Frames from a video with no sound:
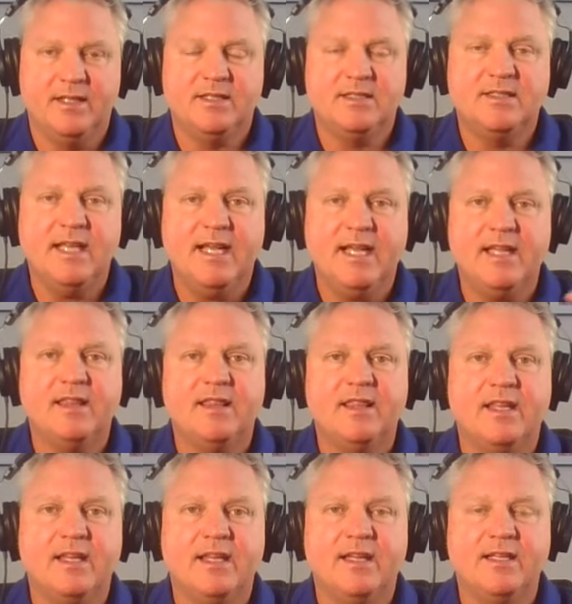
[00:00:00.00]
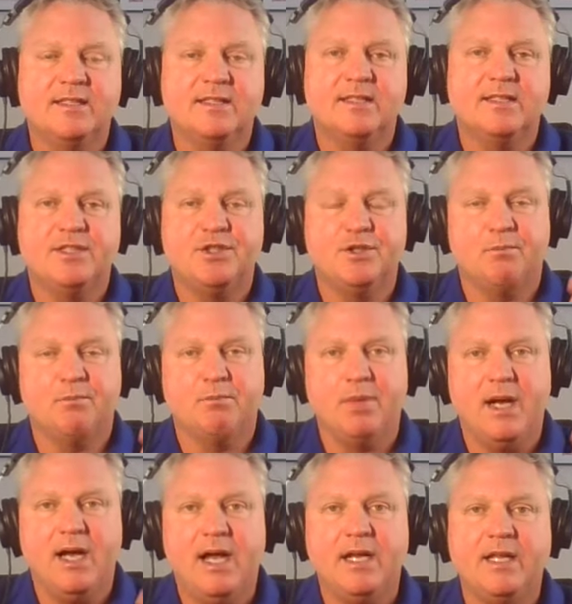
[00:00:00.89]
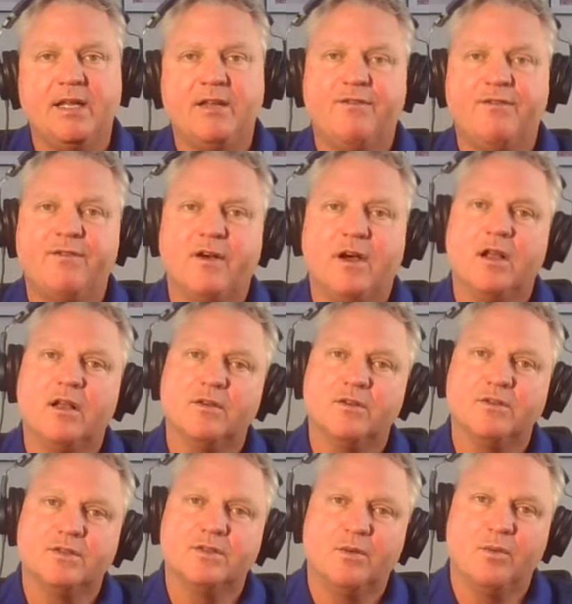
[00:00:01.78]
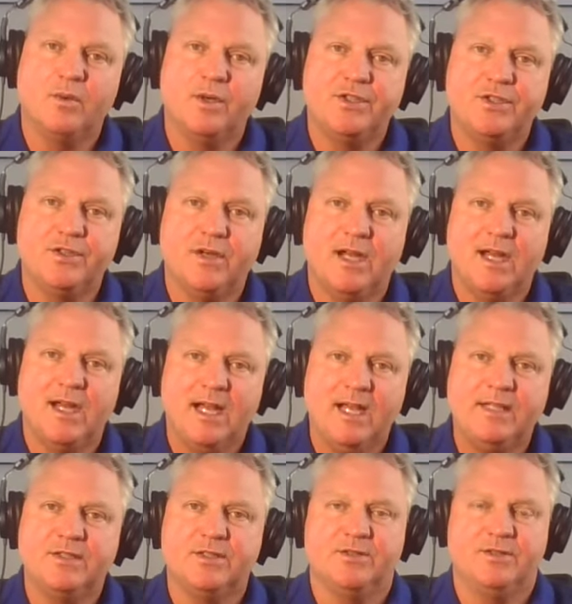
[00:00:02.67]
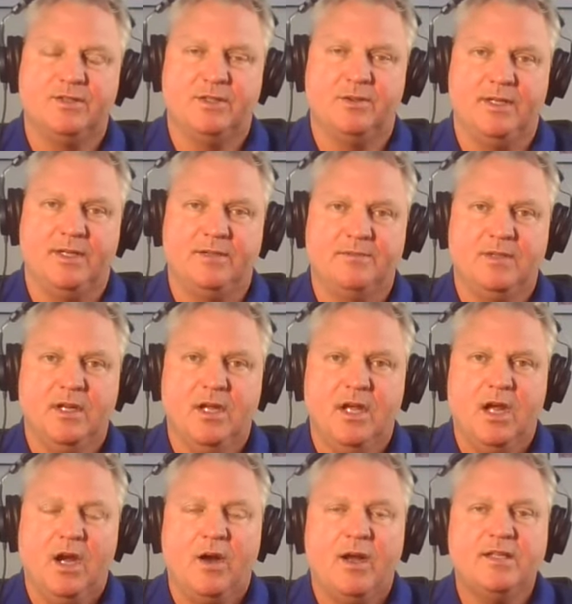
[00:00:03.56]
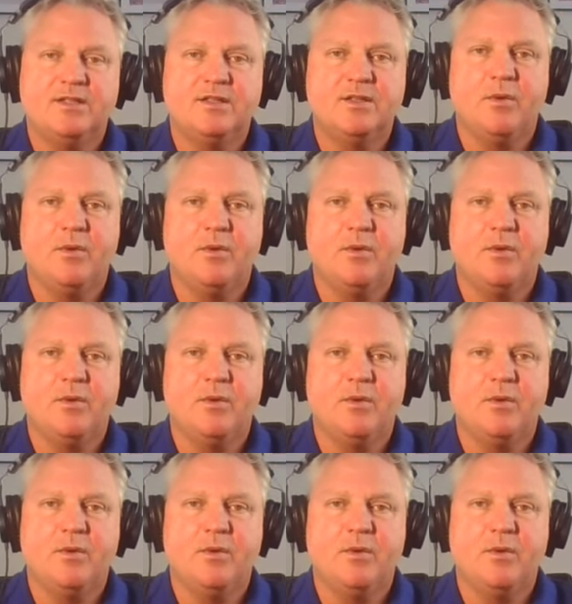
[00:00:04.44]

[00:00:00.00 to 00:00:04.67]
The second thing is that your body follows what your eyes are doing, right?